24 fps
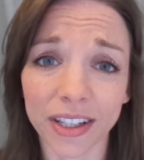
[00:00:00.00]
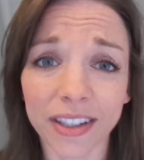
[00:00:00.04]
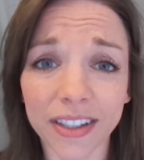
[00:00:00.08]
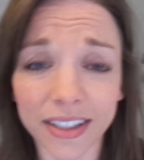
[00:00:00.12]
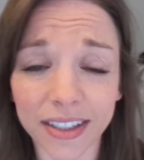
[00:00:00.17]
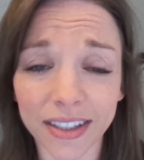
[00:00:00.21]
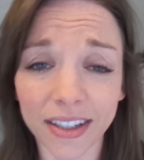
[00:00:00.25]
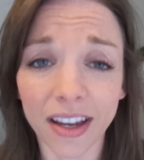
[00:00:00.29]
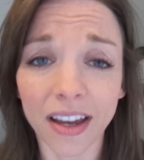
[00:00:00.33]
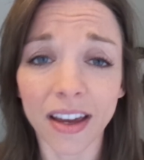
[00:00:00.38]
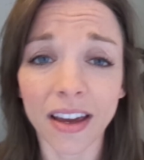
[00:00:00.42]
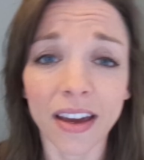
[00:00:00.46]
He's
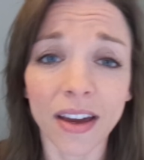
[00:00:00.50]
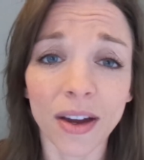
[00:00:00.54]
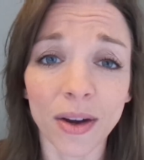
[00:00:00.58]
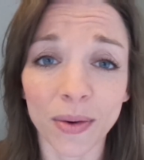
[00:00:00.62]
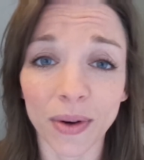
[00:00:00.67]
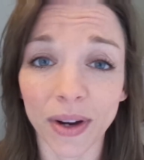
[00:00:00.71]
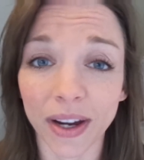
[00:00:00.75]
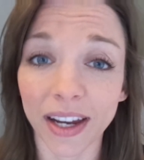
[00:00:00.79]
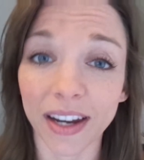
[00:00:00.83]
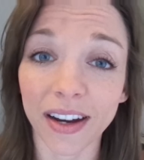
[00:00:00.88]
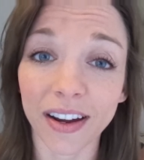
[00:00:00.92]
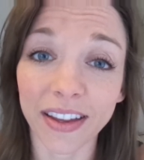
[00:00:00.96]

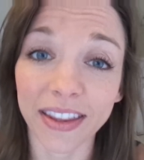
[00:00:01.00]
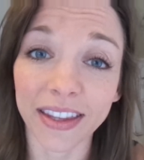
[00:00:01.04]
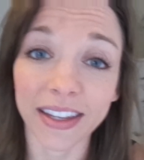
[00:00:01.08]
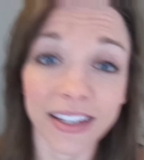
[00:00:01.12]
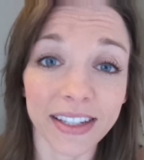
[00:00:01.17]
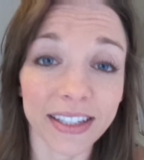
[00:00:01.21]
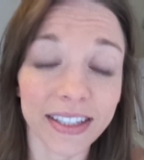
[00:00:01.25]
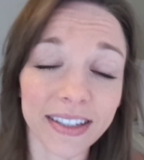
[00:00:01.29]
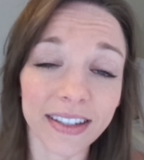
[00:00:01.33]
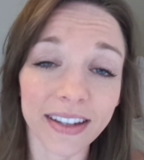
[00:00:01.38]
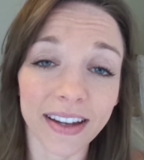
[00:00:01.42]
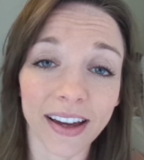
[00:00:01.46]
working on
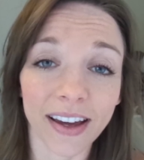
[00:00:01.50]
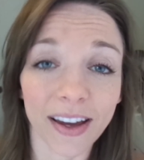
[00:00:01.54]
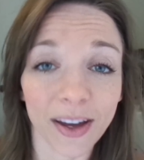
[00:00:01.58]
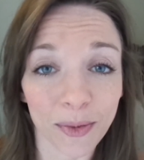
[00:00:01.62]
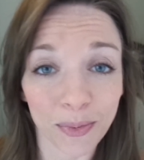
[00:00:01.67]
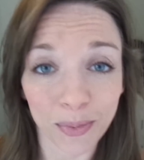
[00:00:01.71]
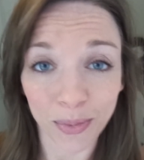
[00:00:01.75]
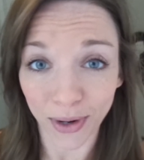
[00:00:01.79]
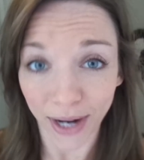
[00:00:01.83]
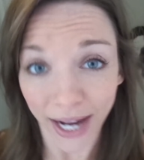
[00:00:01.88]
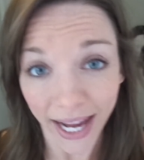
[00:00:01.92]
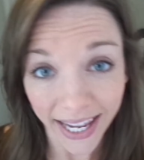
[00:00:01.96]
this
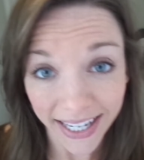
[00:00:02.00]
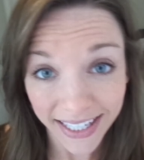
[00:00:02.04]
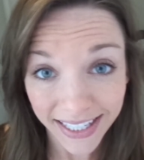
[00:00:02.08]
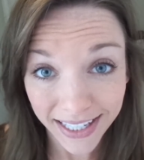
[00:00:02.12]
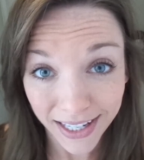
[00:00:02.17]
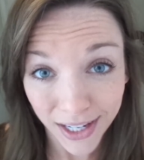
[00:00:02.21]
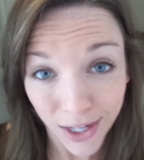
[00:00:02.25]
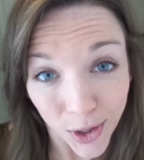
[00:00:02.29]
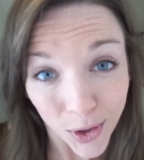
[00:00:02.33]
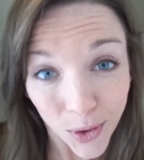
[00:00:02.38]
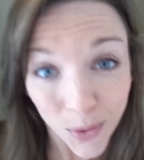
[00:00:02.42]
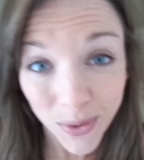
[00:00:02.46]
brand
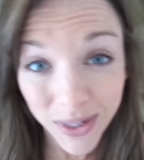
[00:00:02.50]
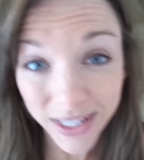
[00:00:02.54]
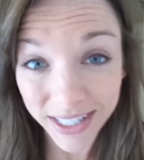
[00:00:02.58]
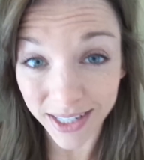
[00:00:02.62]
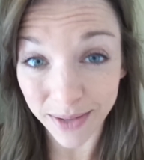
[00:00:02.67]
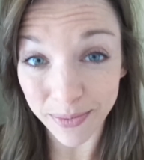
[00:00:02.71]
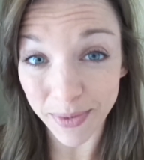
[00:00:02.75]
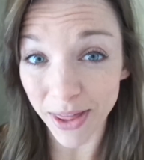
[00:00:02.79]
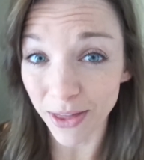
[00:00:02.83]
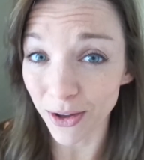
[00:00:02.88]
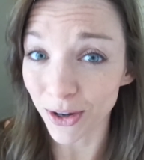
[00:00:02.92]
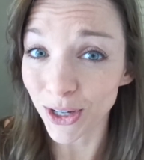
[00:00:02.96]
deal with
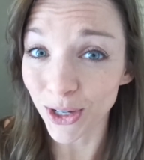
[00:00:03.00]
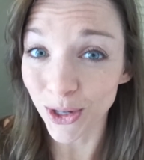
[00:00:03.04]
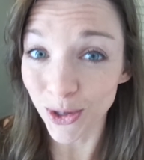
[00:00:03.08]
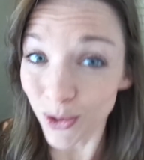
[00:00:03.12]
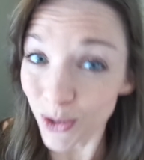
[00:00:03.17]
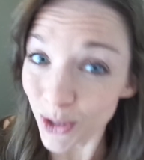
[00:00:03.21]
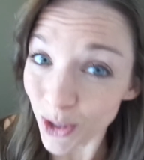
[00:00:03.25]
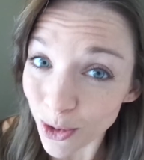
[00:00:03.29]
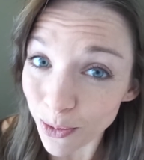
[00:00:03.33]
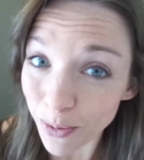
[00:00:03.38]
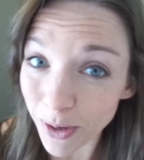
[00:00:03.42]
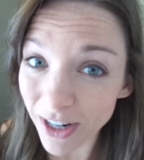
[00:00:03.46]
some other
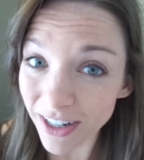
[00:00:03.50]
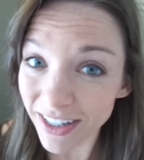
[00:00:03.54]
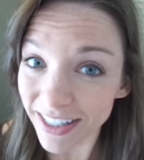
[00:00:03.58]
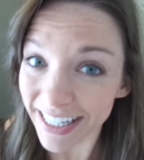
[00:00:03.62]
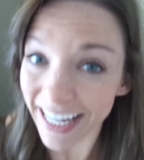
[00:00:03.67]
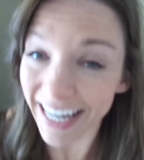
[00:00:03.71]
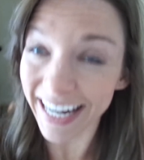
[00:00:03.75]
YouTubers,